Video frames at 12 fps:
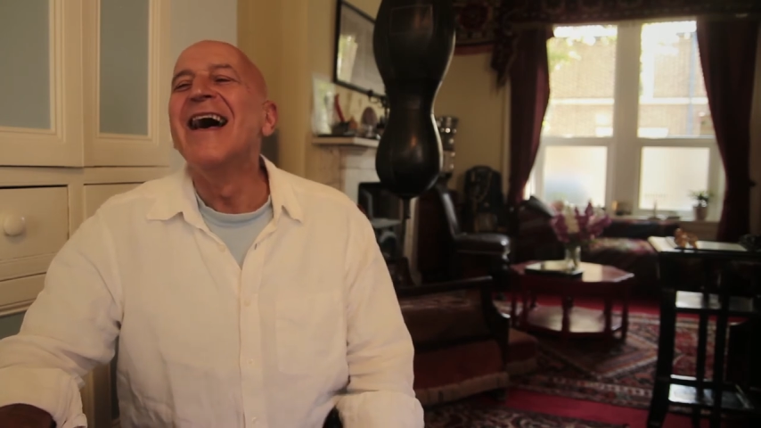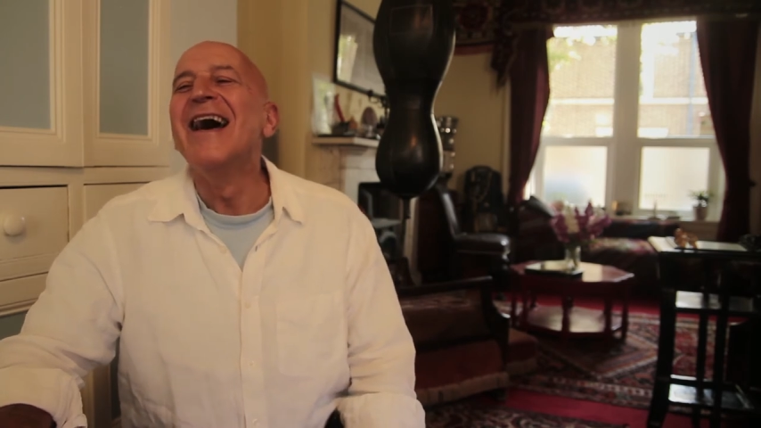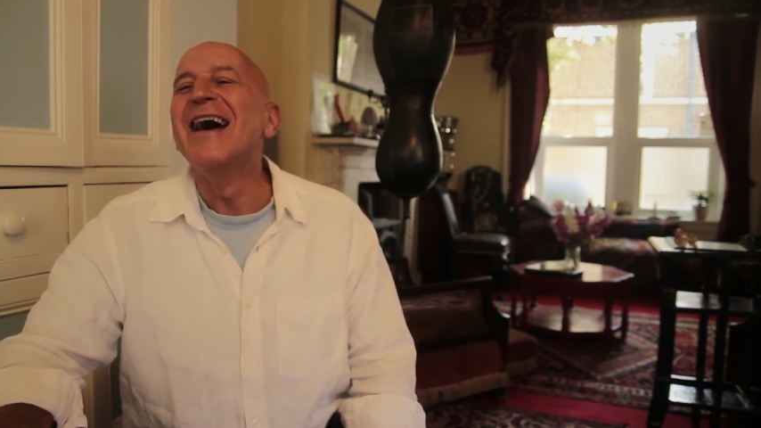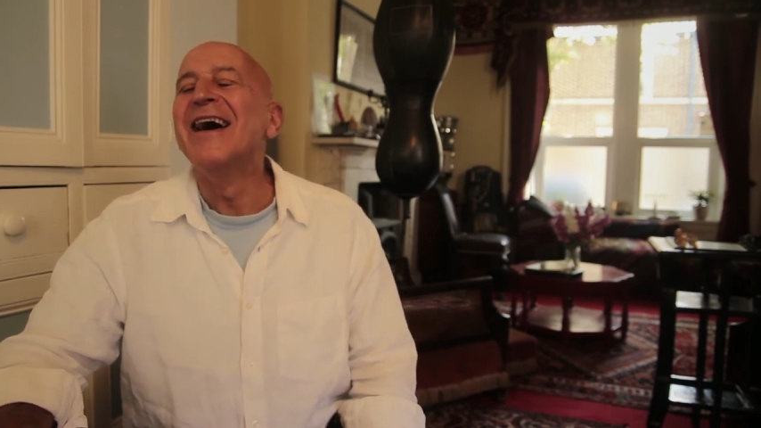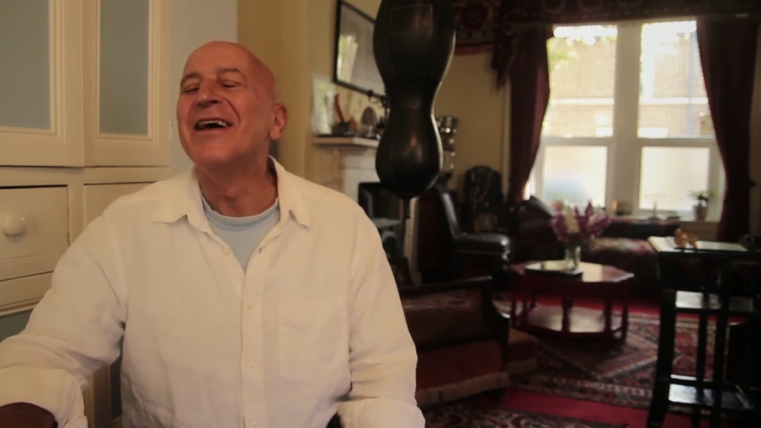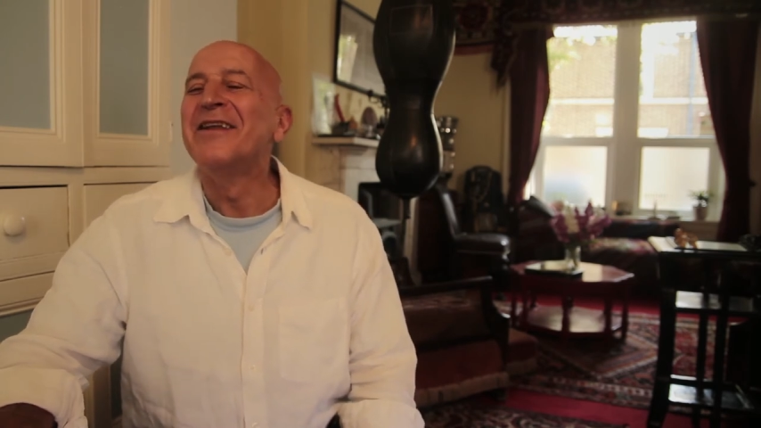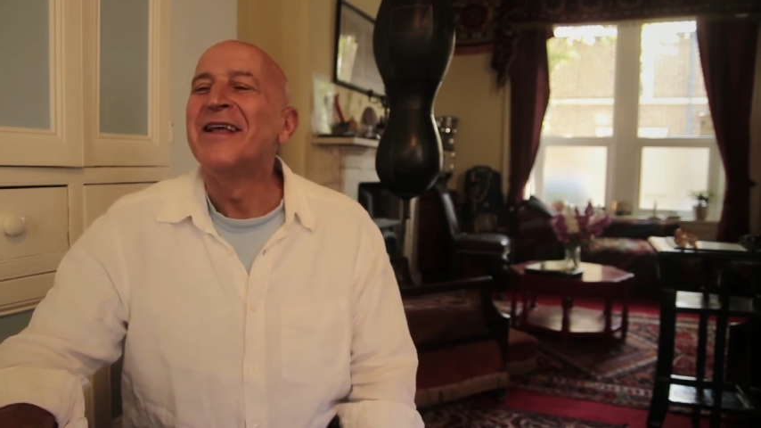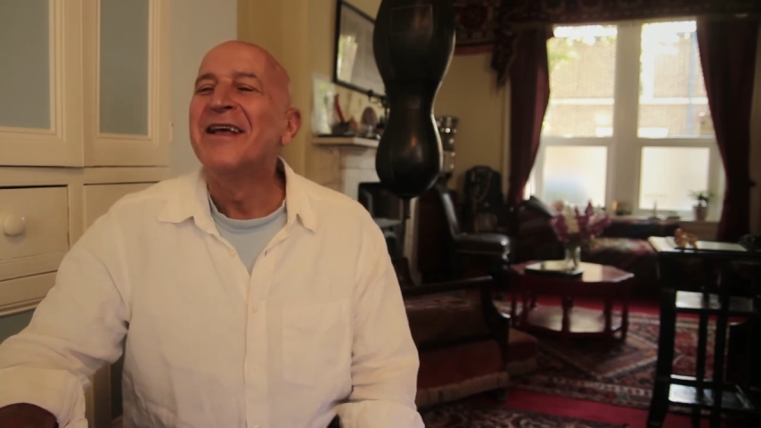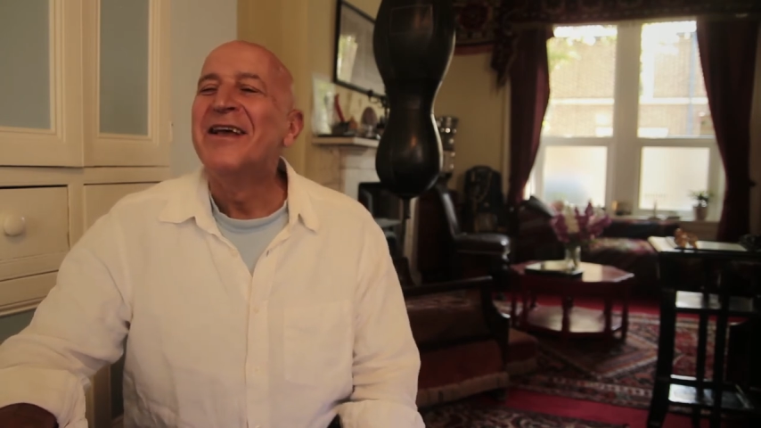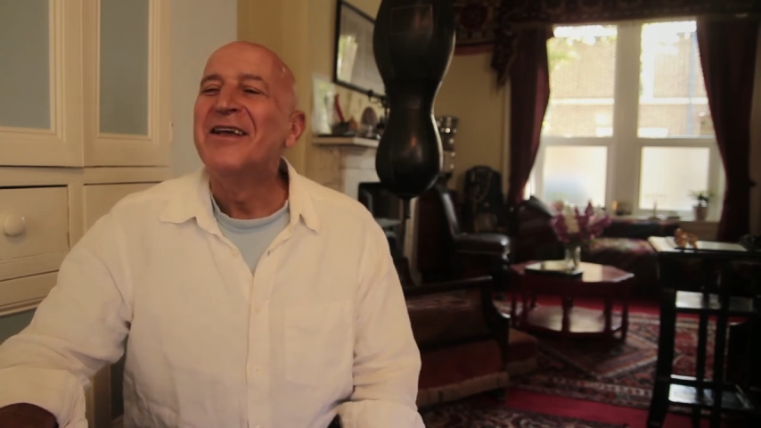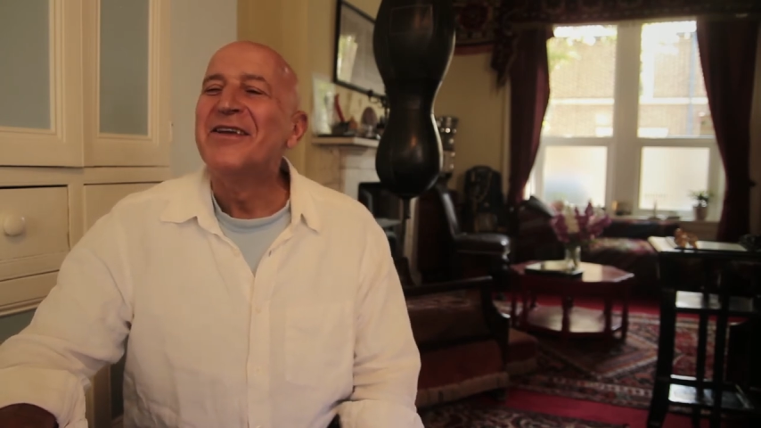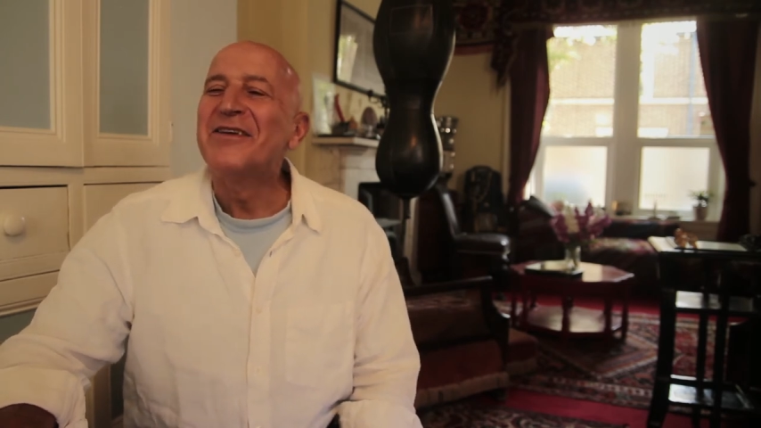And
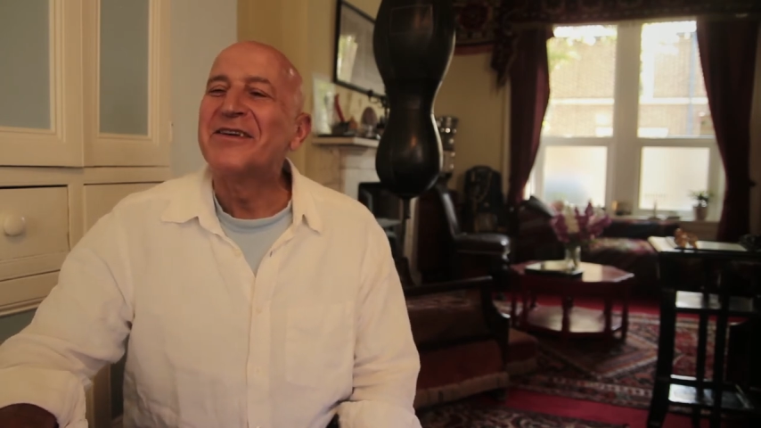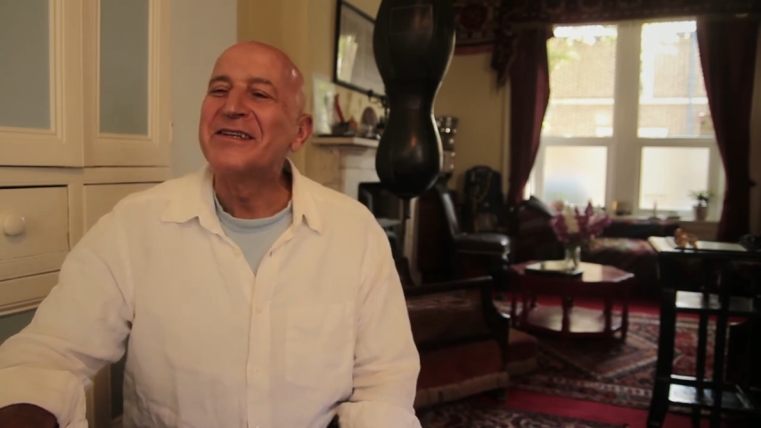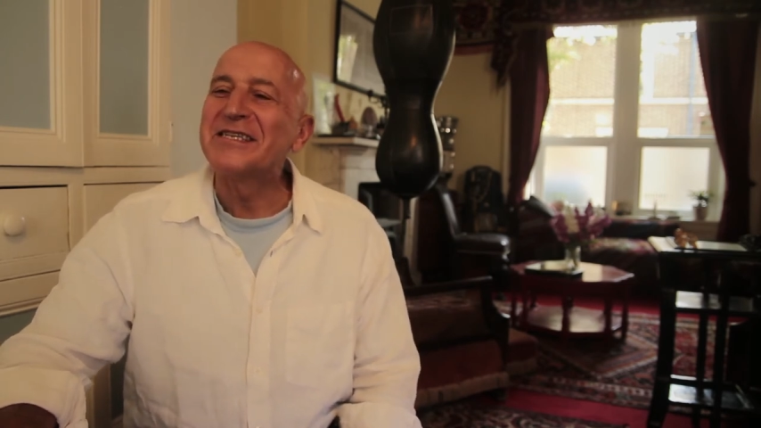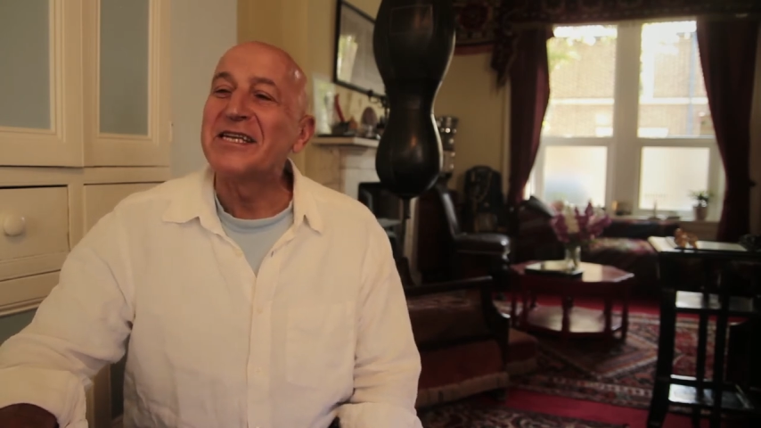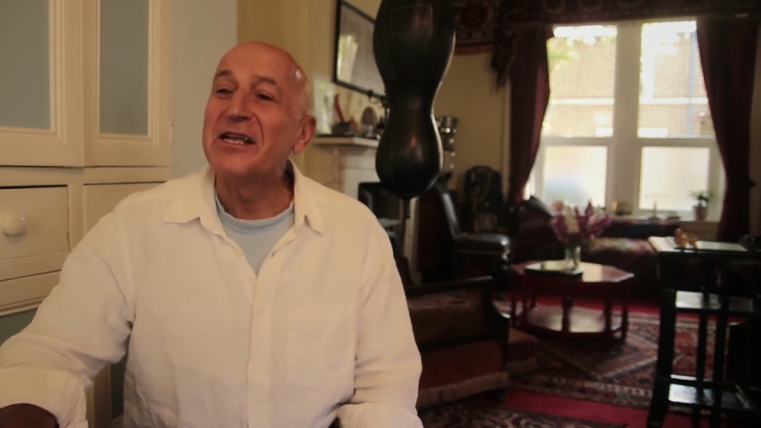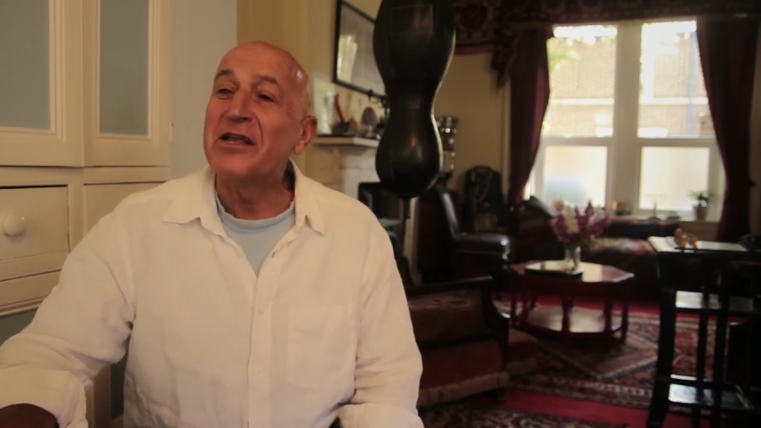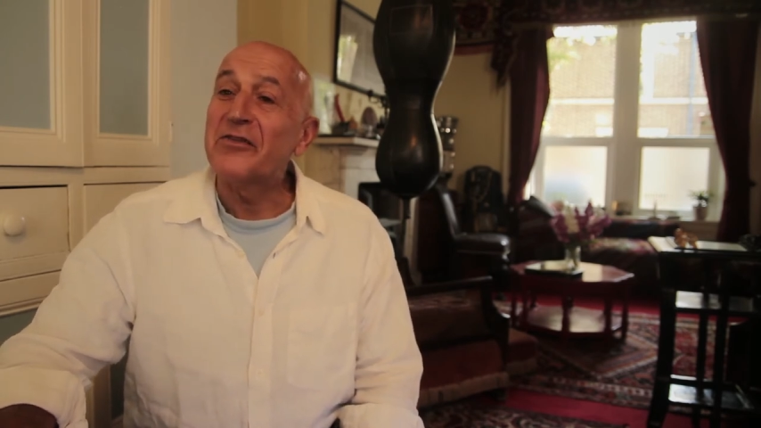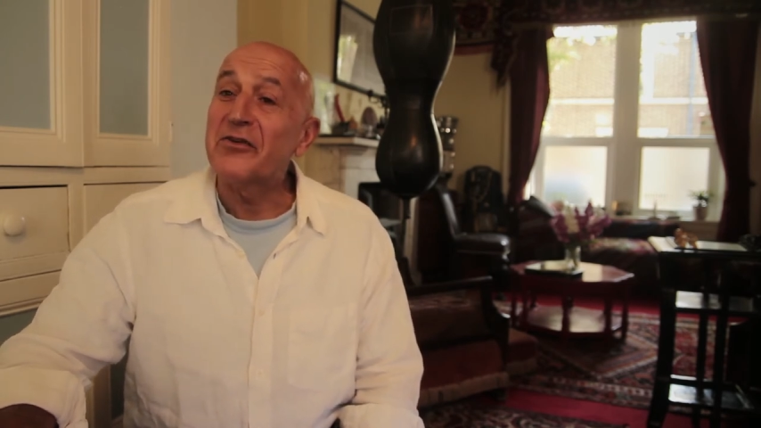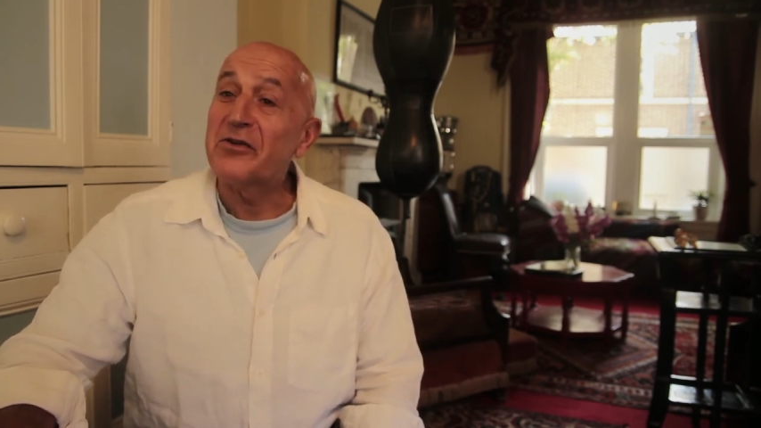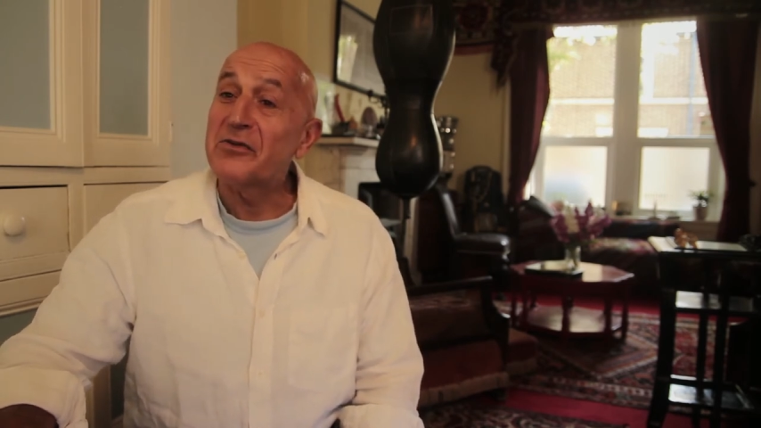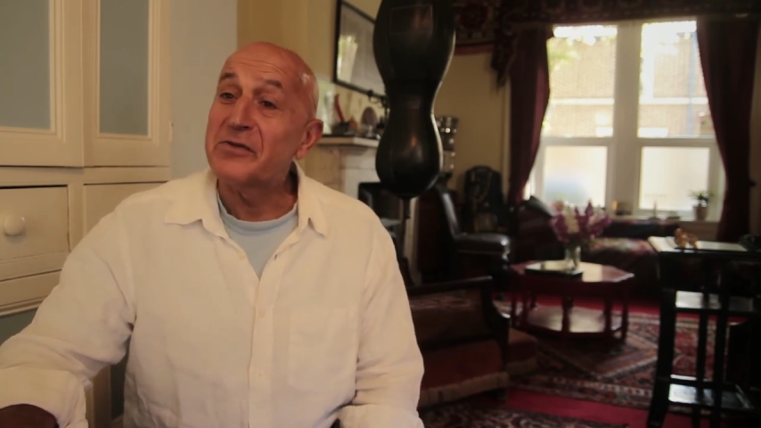you could see he thought